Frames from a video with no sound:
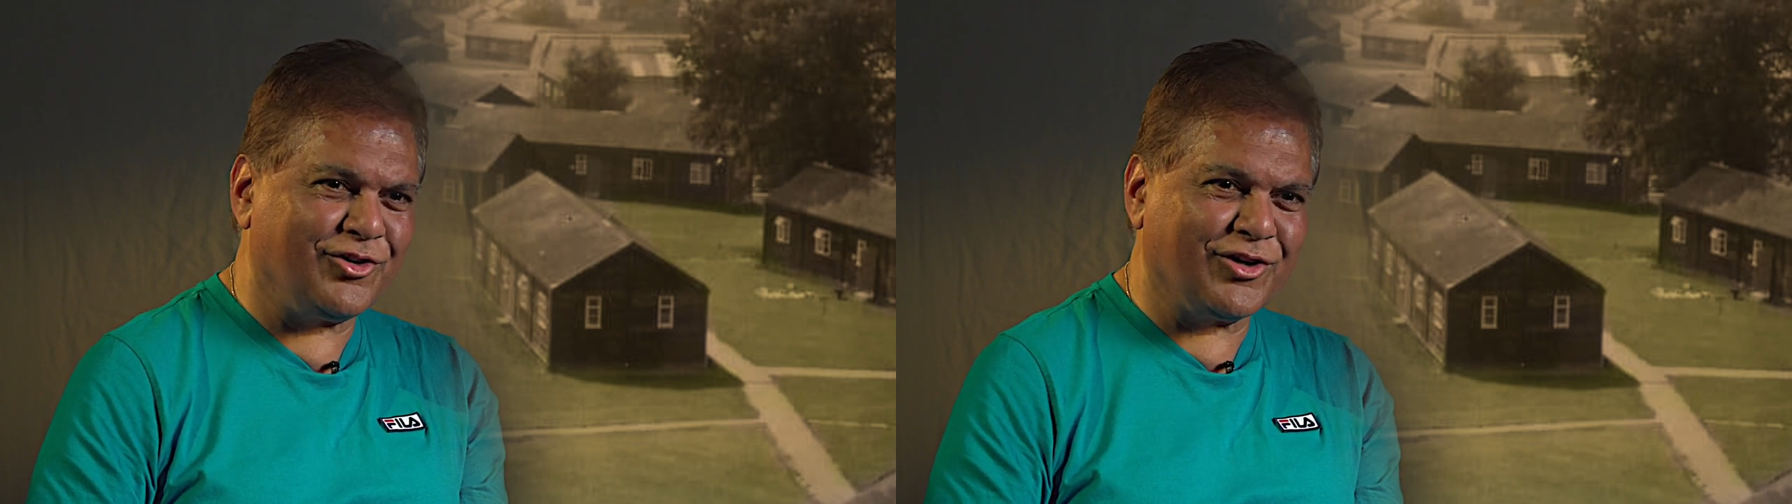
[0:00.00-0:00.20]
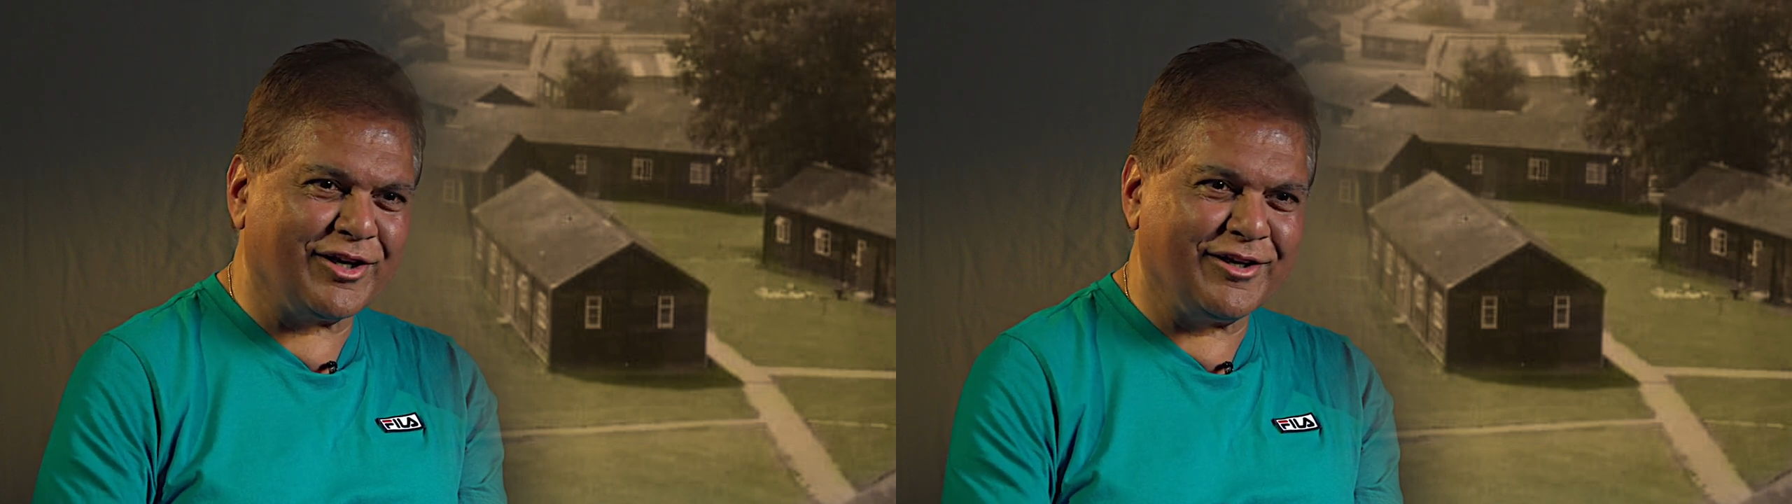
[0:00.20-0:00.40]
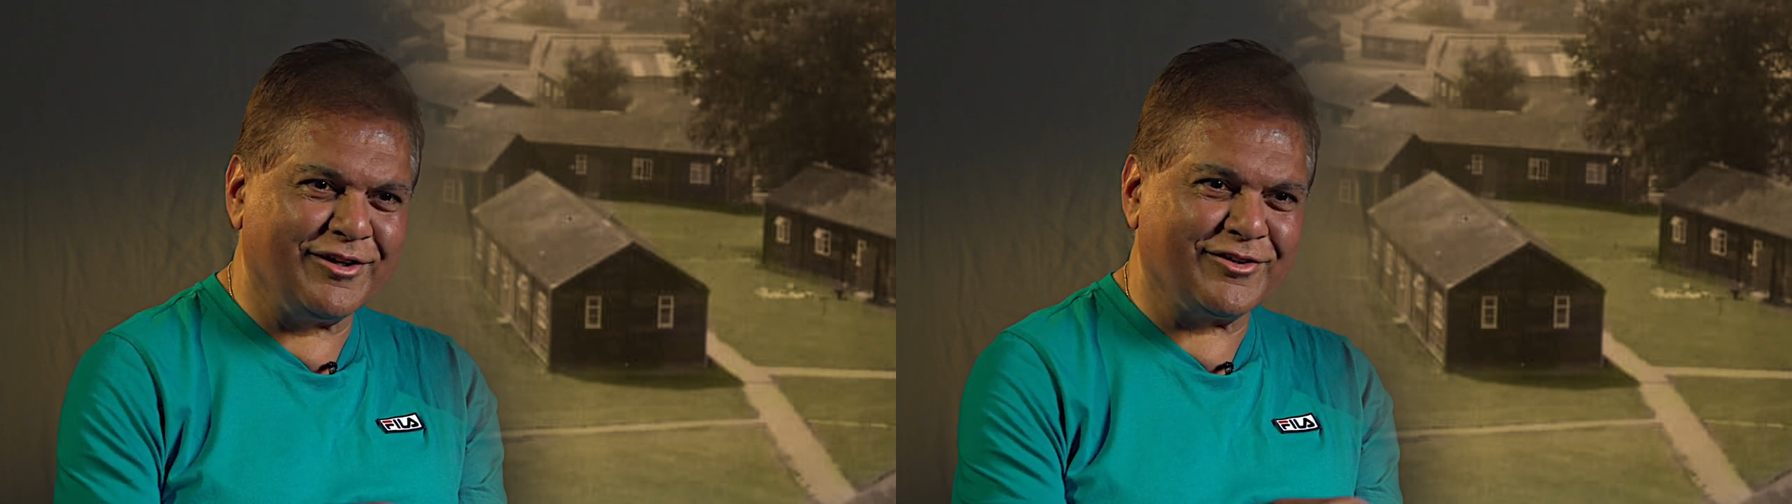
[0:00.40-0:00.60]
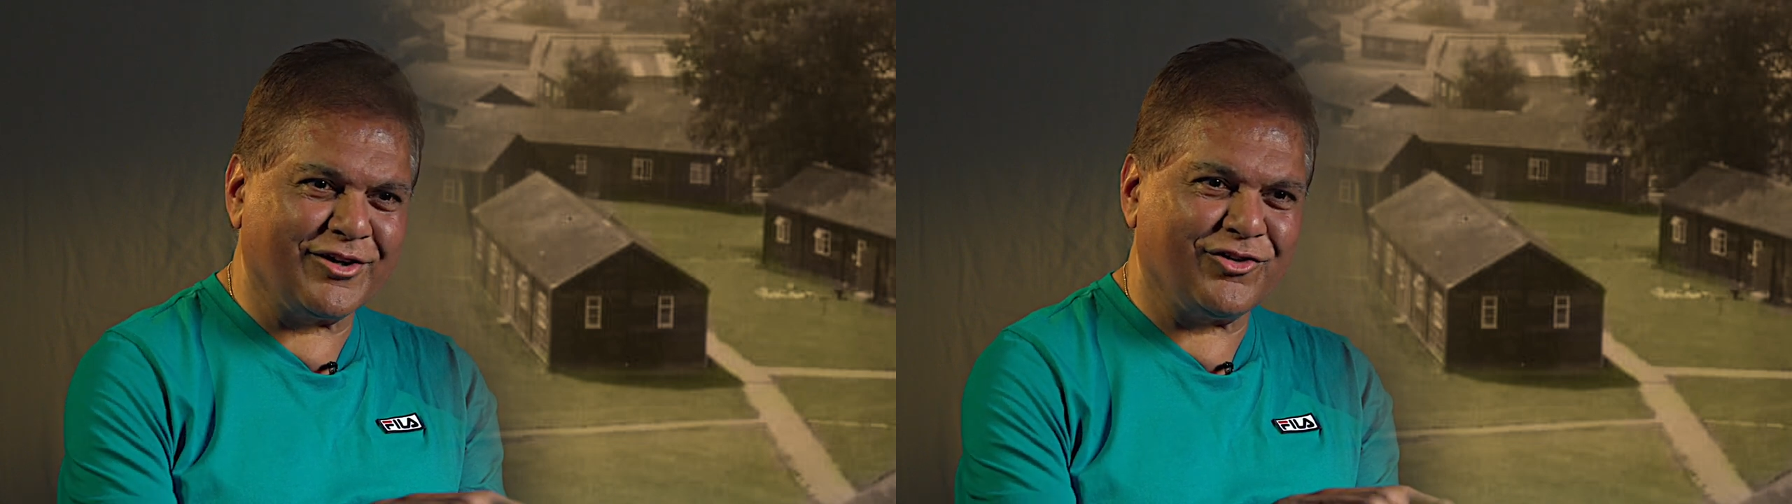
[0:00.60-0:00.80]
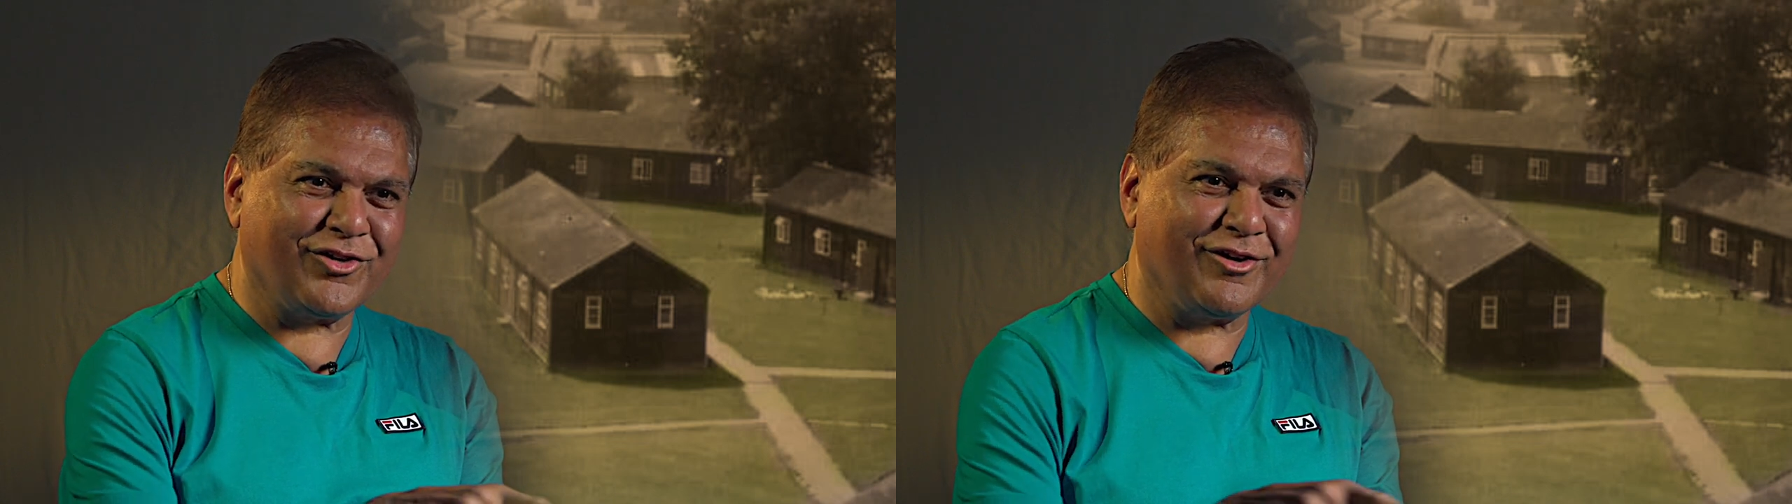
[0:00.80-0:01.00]
all the cleaners,
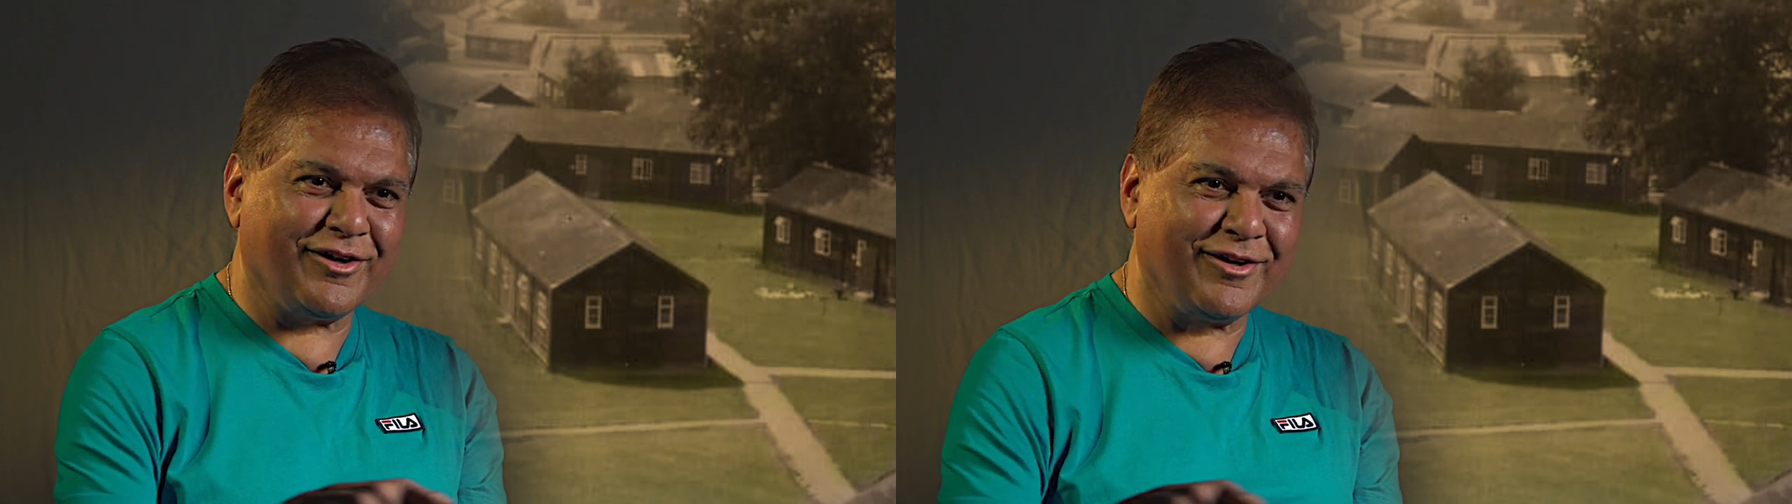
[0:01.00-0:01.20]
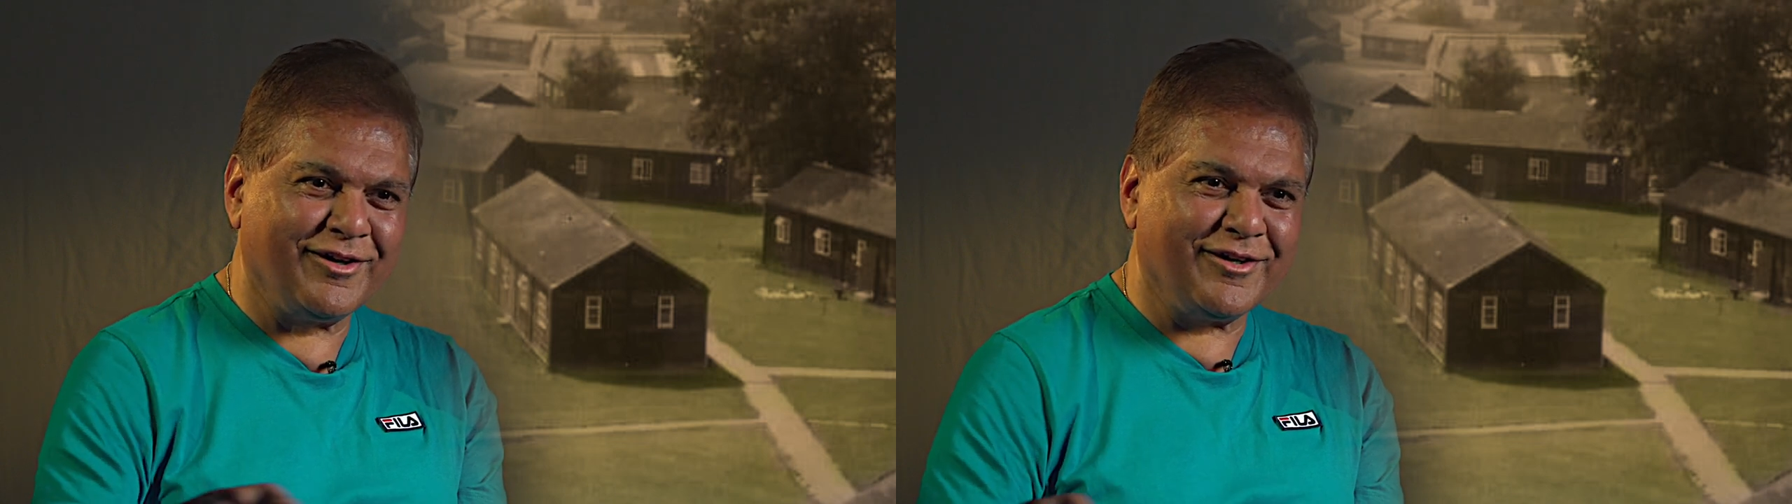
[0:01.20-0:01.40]
etc.